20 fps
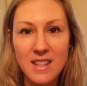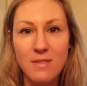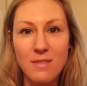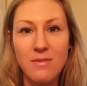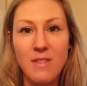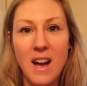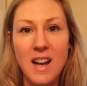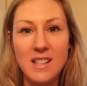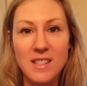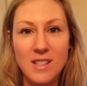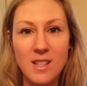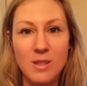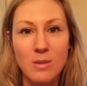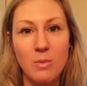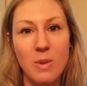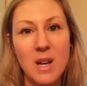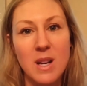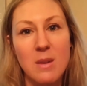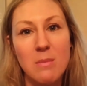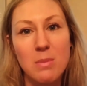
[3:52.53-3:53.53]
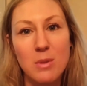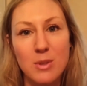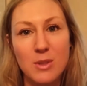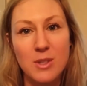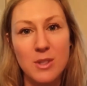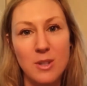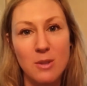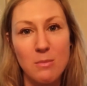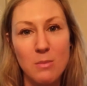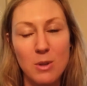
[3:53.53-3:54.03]
the fastest way to
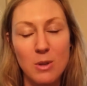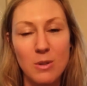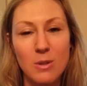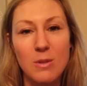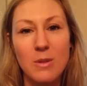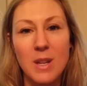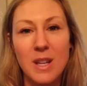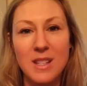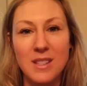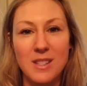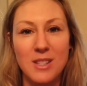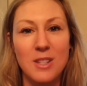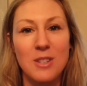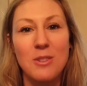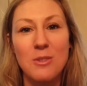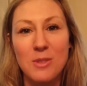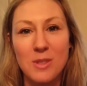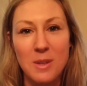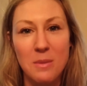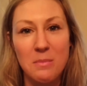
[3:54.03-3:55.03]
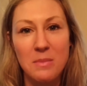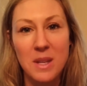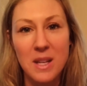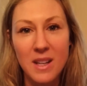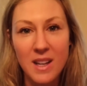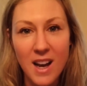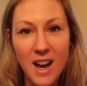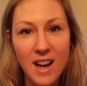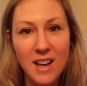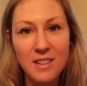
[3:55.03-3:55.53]
boost your mood is to do
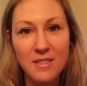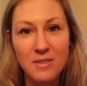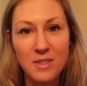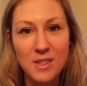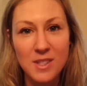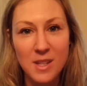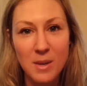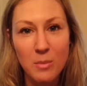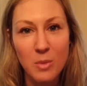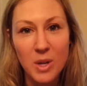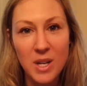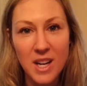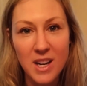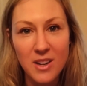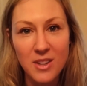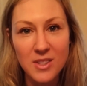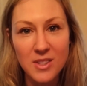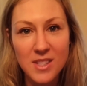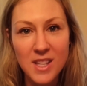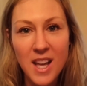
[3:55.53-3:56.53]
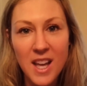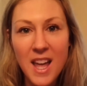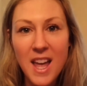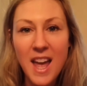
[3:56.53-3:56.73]
something kind for someone else,